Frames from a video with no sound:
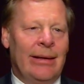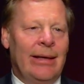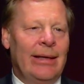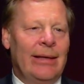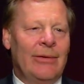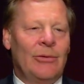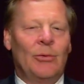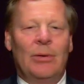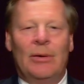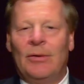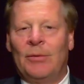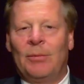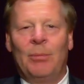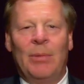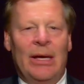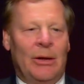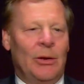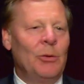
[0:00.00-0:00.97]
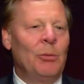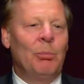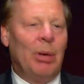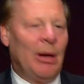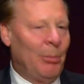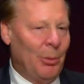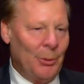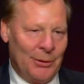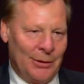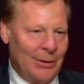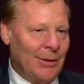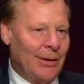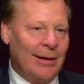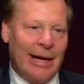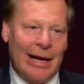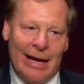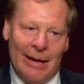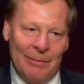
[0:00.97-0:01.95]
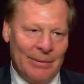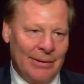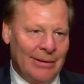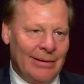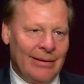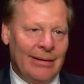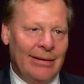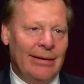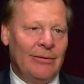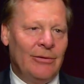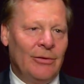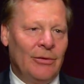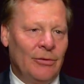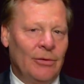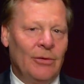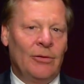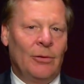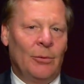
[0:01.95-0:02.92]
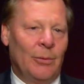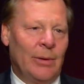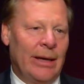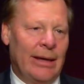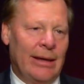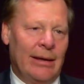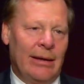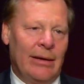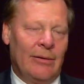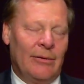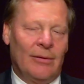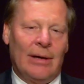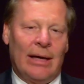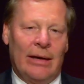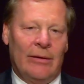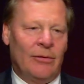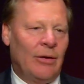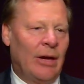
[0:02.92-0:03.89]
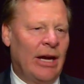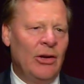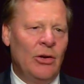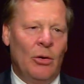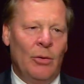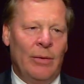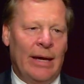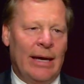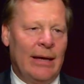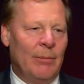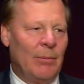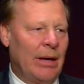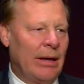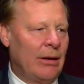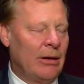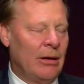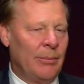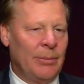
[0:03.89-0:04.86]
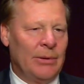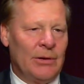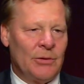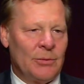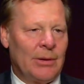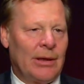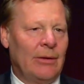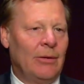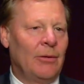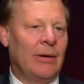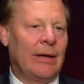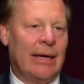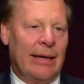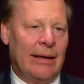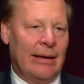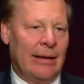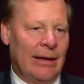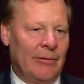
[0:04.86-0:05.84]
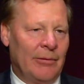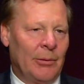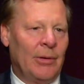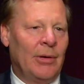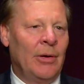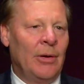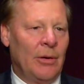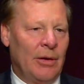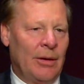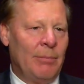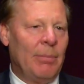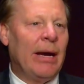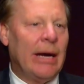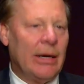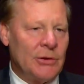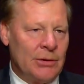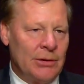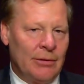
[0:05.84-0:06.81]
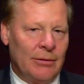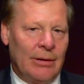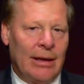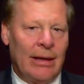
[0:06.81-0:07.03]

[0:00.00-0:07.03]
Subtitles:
it's going to just make you bubble to the top. It just is the way it is, and I know that in my company is what I look at in everyone. Are they passionate or